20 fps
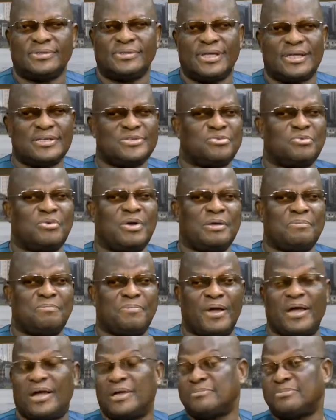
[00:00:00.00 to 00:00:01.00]
That's why
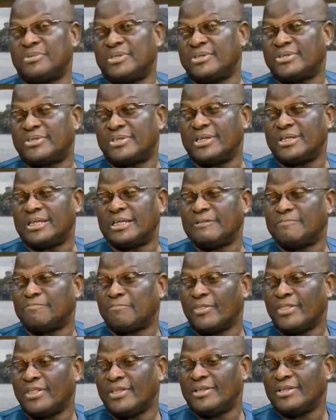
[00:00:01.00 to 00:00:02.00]
perhaps they say
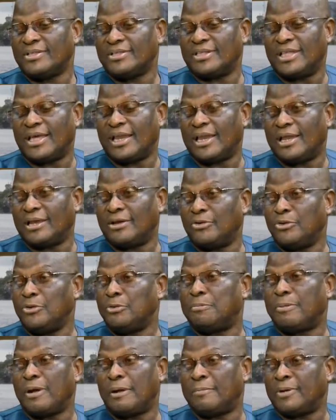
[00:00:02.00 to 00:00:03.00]
there are no
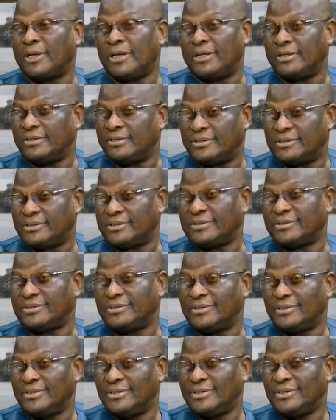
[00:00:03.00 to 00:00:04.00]
permanent
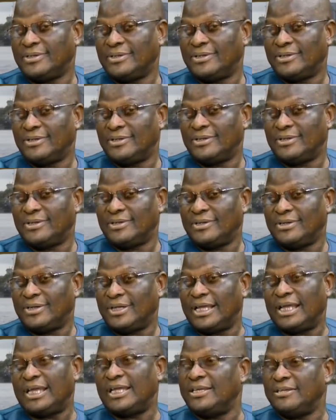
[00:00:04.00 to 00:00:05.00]

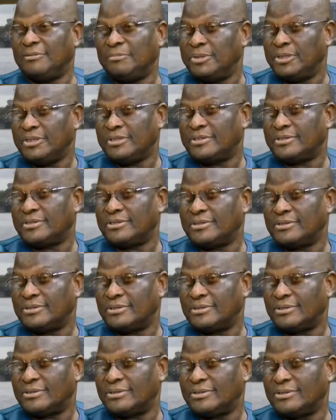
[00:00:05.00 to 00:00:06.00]
enemies
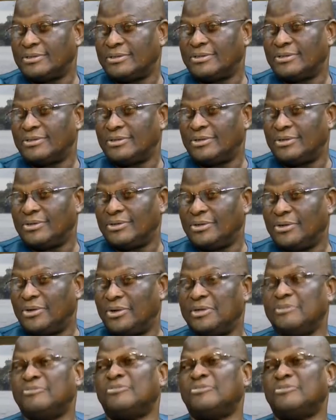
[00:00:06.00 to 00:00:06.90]
or